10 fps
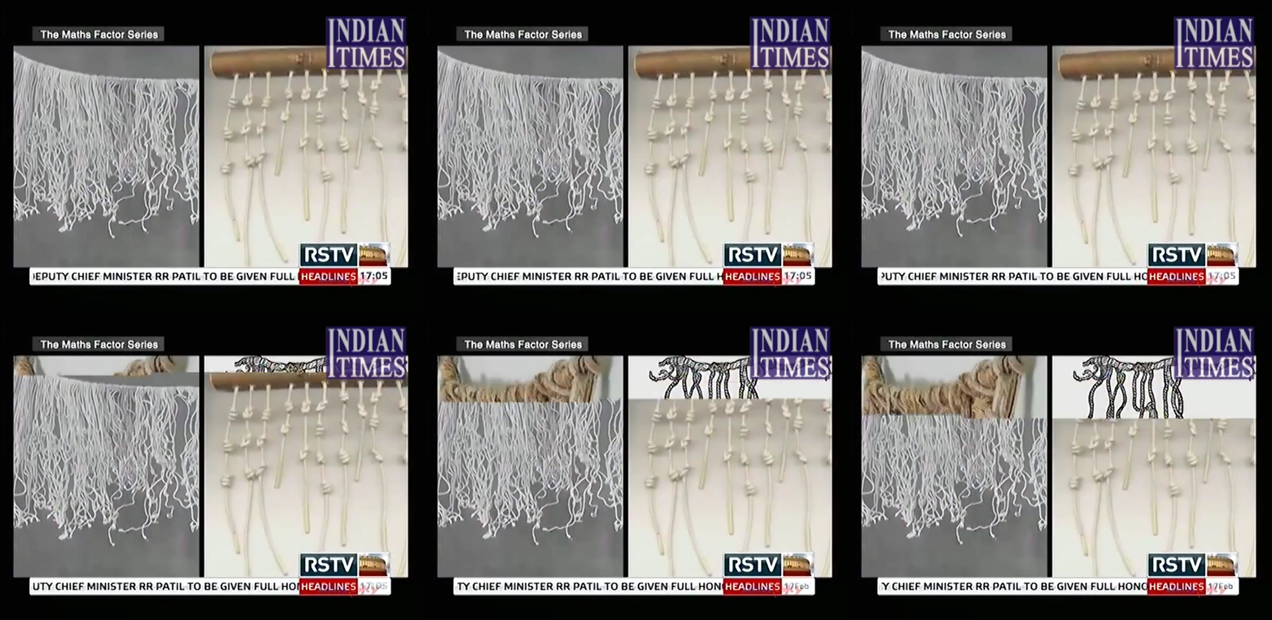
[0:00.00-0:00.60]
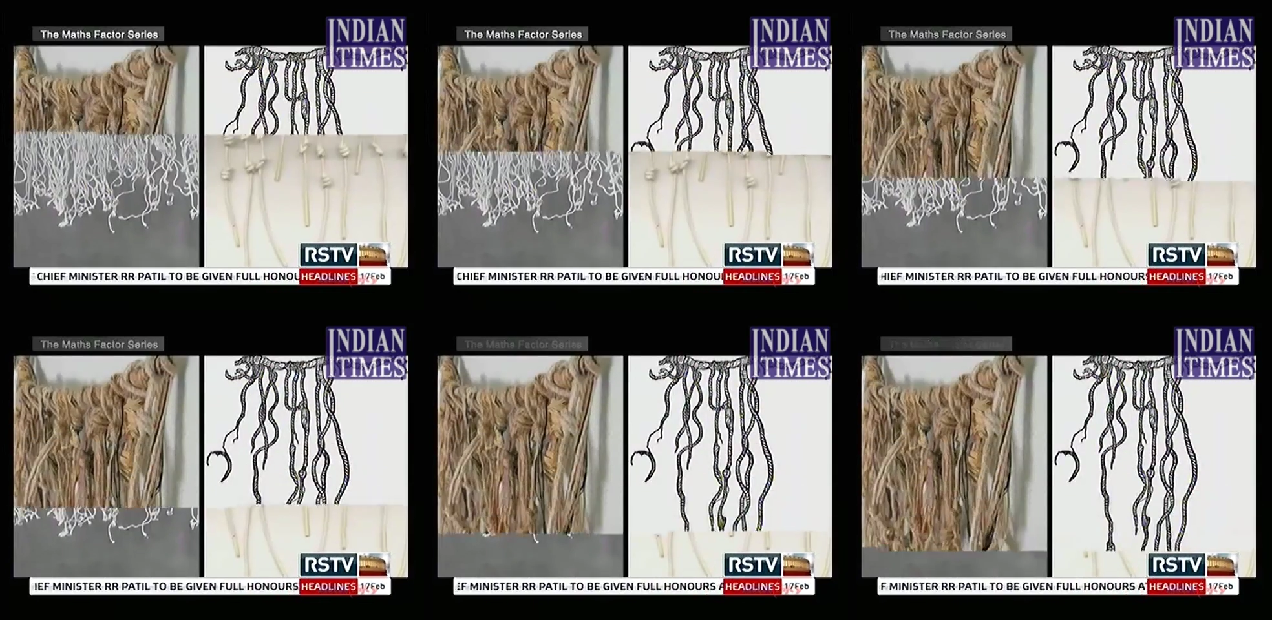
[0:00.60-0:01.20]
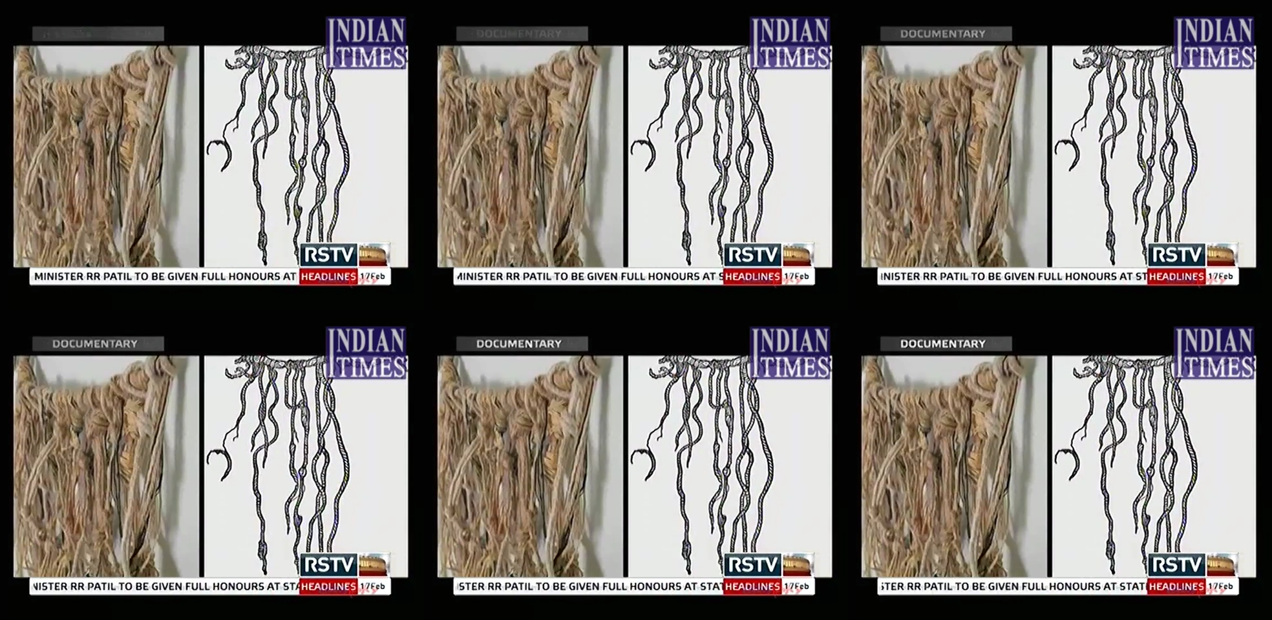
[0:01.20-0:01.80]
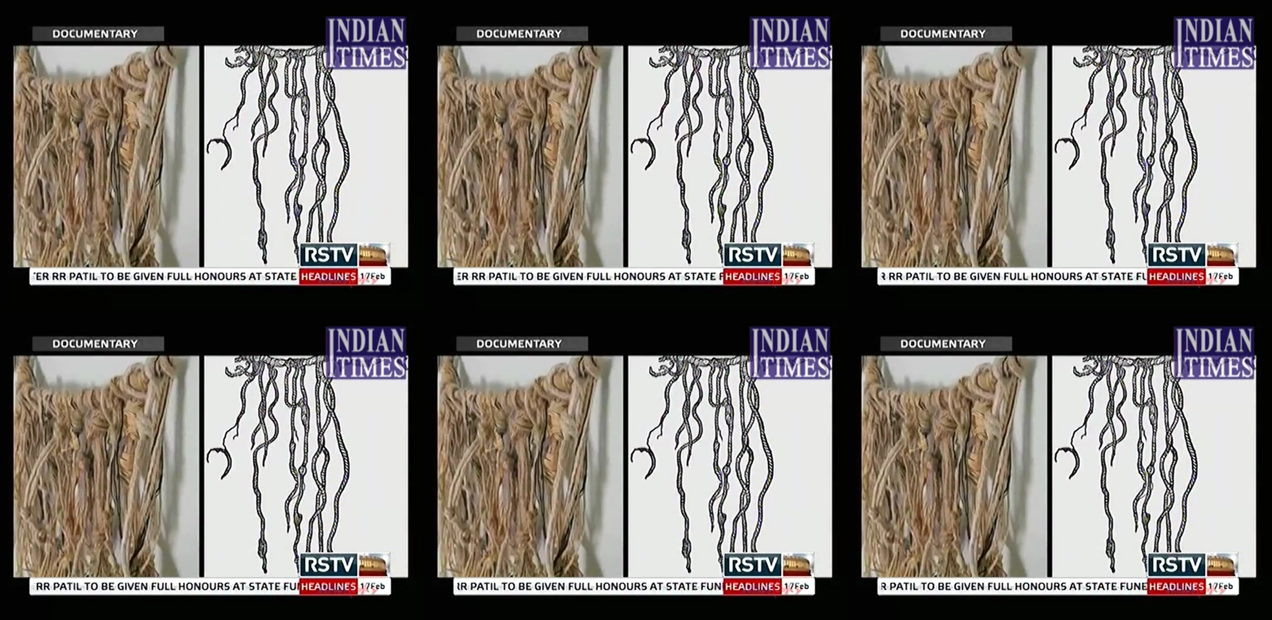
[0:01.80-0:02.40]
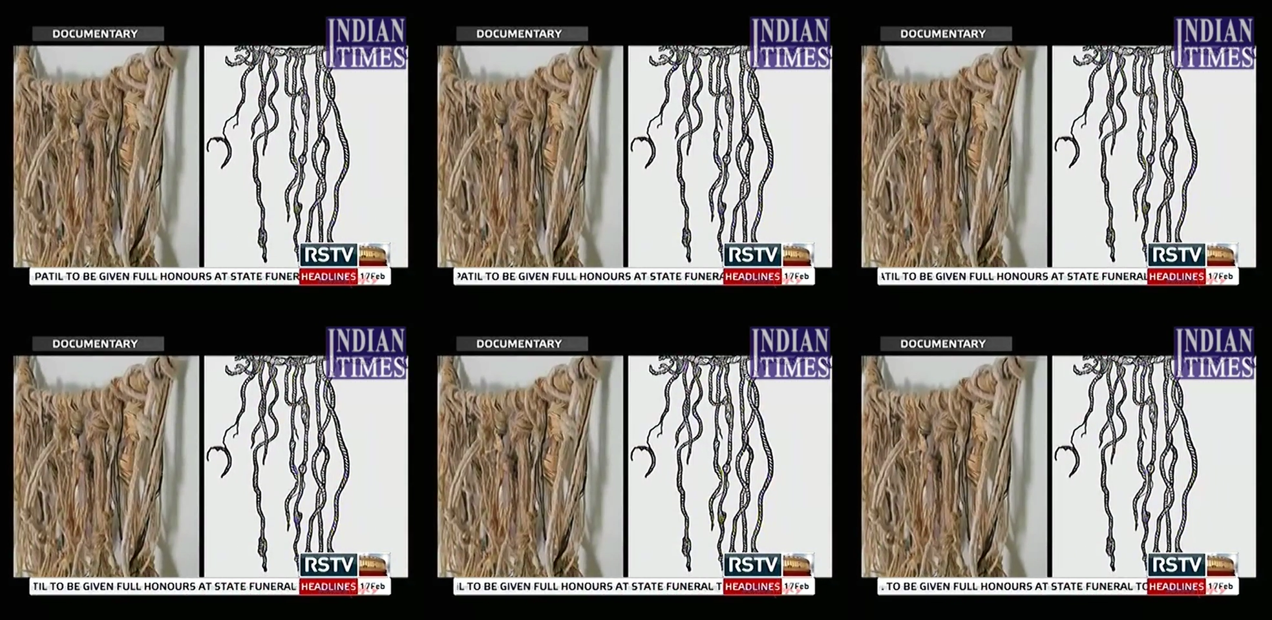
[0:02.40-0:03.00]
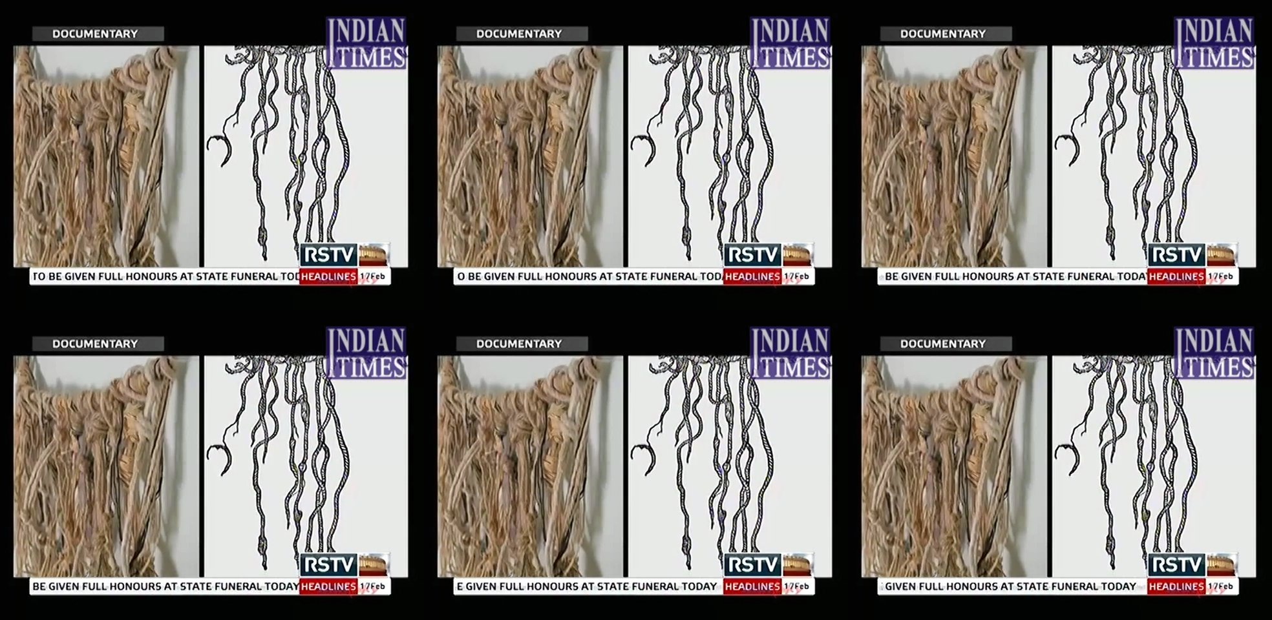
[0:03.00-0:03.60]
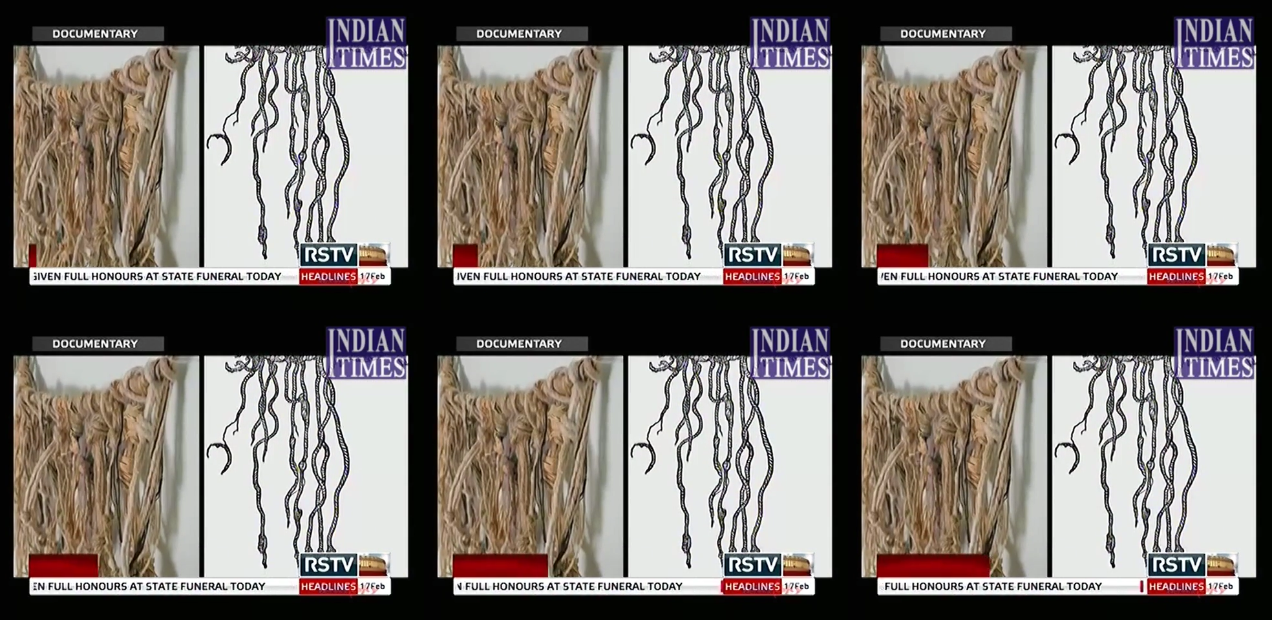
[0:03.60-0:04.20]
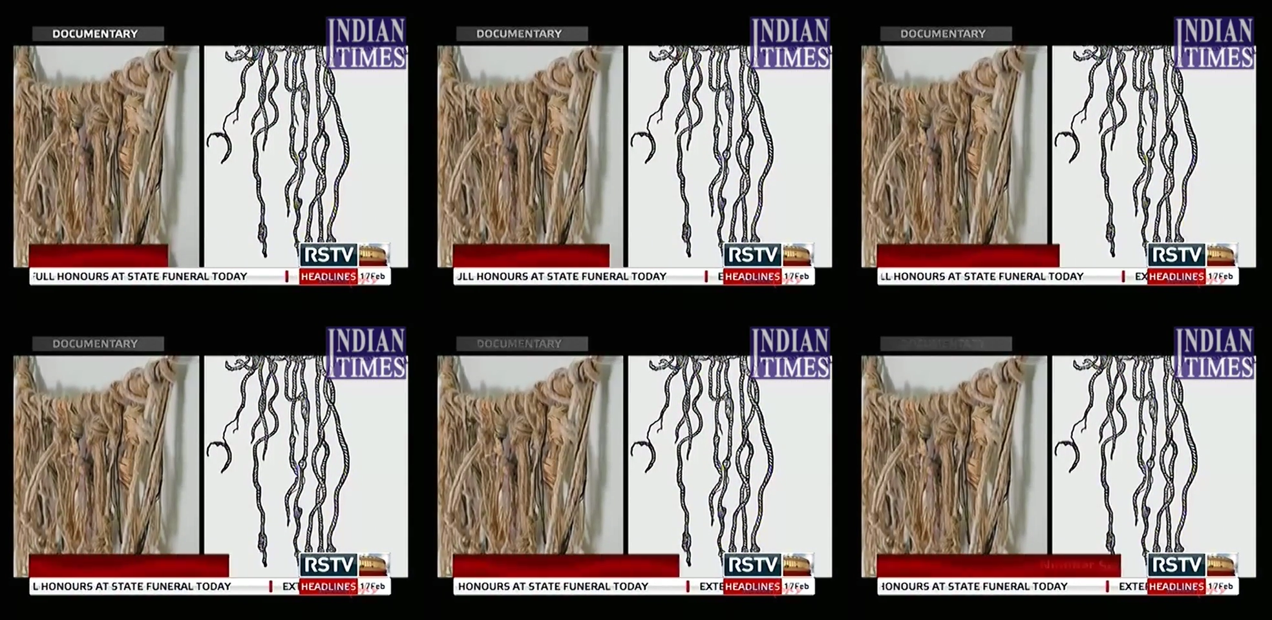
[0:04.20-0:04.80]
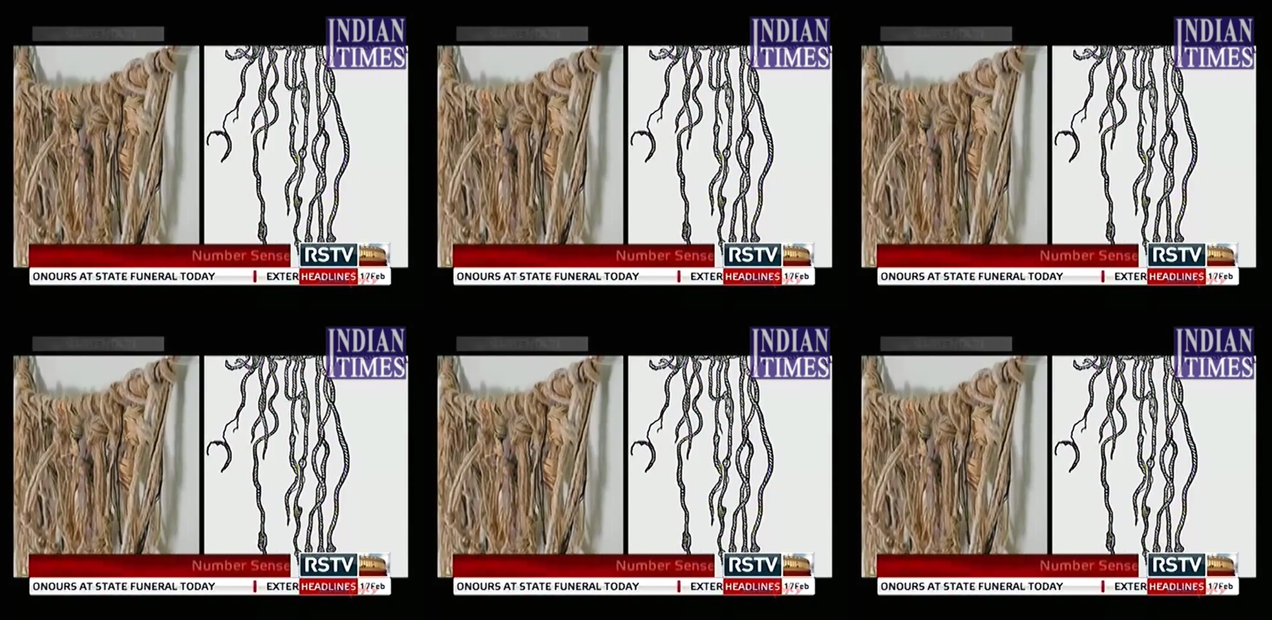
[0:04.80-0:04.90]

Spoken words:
No face is visible, so there are no lips to read.